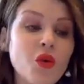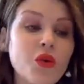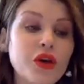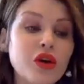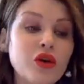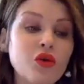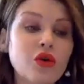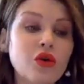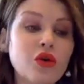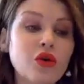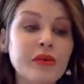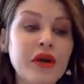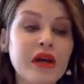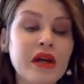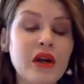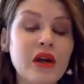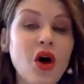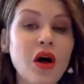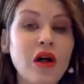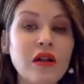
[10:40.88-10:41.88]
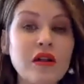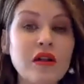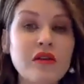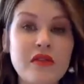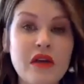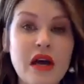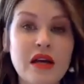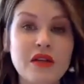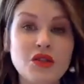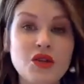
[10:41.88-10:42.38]
We incorporate all of
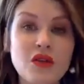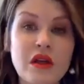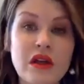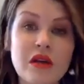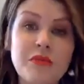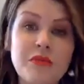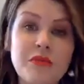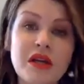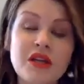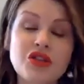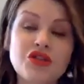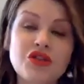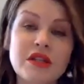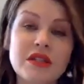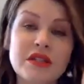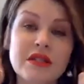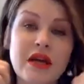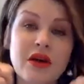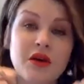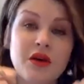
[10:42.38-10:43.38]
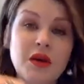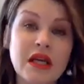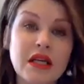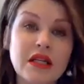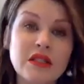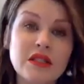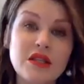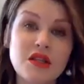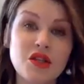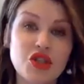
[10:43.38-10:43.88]
that so that it penetrates down
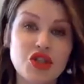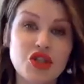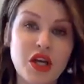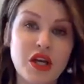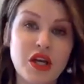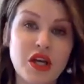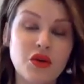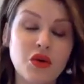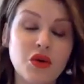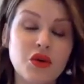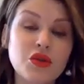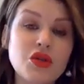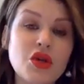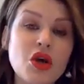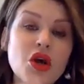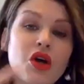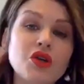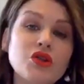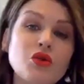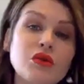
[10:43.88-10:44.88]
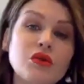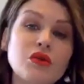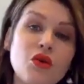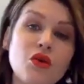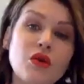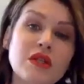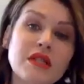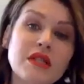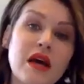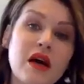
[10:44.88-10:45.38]
into the channels. So it's
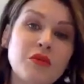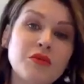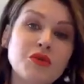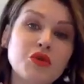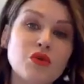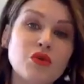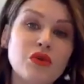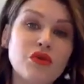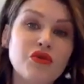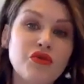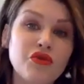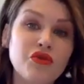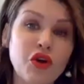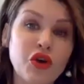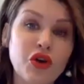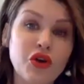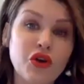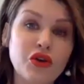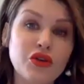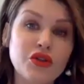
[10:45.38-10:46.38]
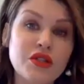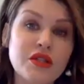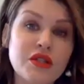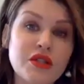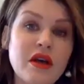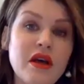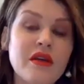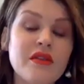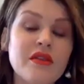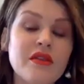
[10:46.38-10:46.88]
going to help to reverse
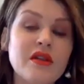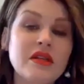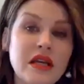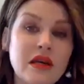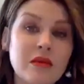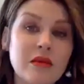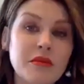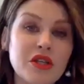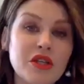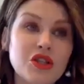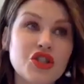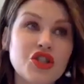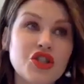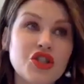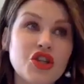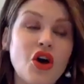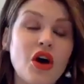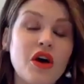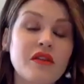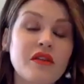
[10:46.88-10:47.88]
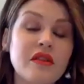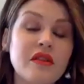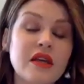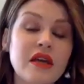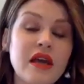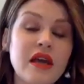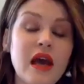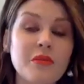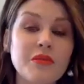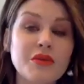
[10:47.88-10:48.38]
the damage on
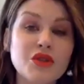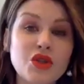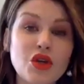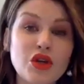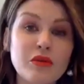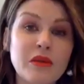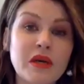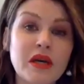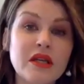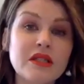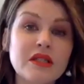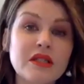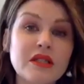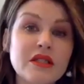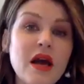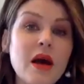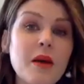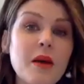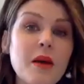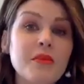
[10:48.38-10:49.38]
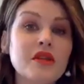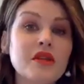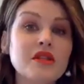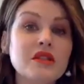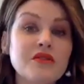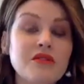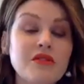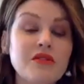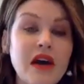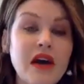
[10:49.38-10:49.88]
the epidermis, but the
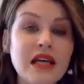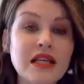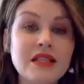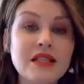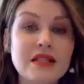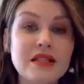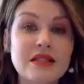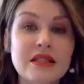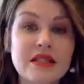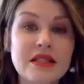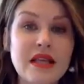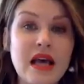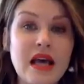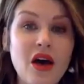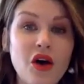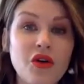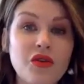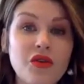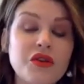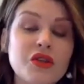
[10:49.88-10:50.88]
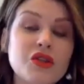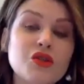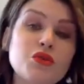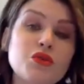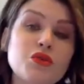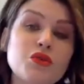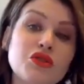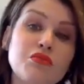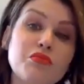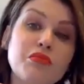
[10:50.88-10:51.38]
device itself is
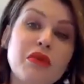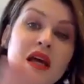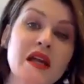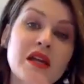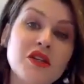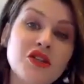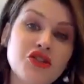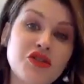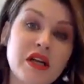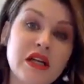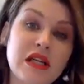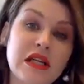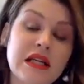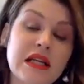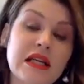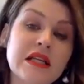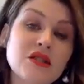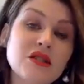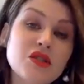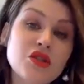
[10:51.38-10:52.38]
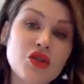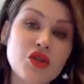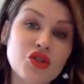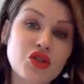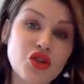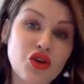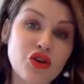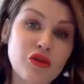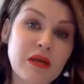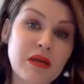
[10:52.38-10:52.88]
what's penetrating into the
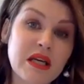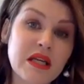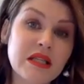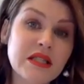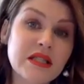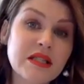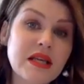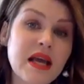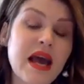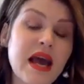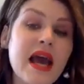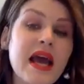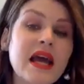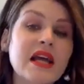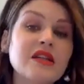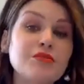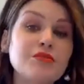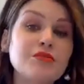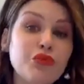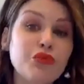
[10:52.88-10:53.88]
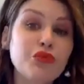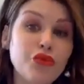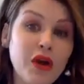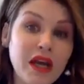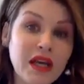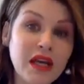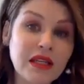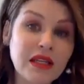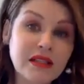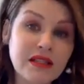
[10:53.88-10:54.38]
dermis and
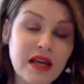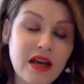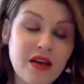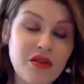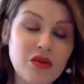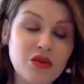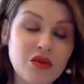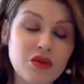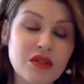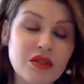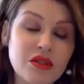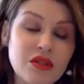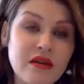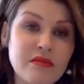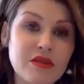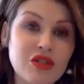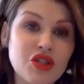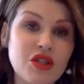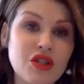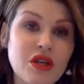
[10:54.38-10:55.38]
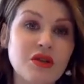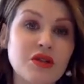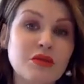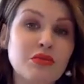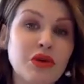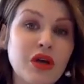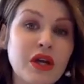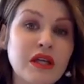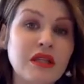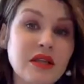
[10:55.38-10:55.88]
breaking down those damaged cells,
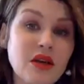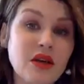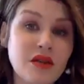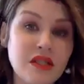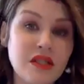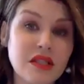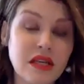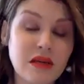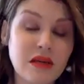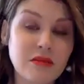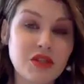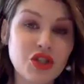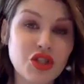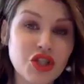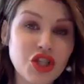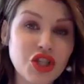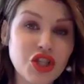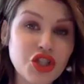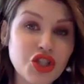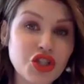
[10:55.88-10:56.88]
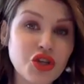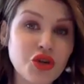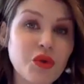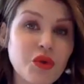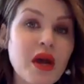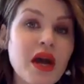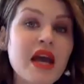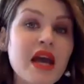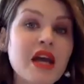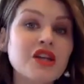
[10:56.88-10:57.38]
breaking down the damaged tissue,
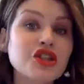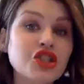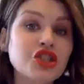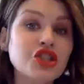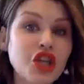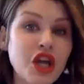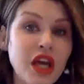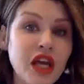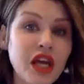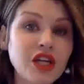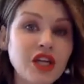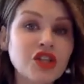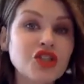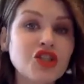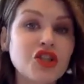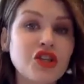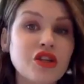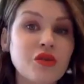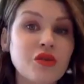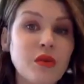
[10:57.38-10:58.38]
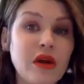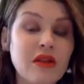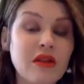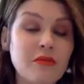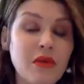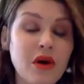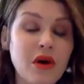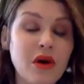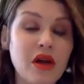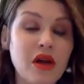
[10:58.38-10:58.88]
and changing the way the
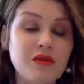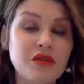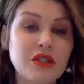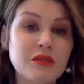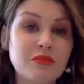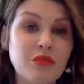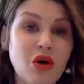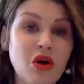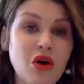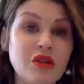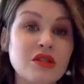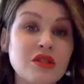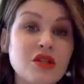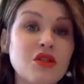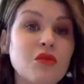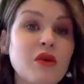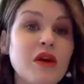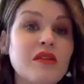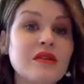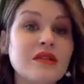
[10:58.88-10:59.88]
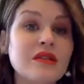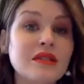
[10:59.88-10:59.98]
body responds and the way the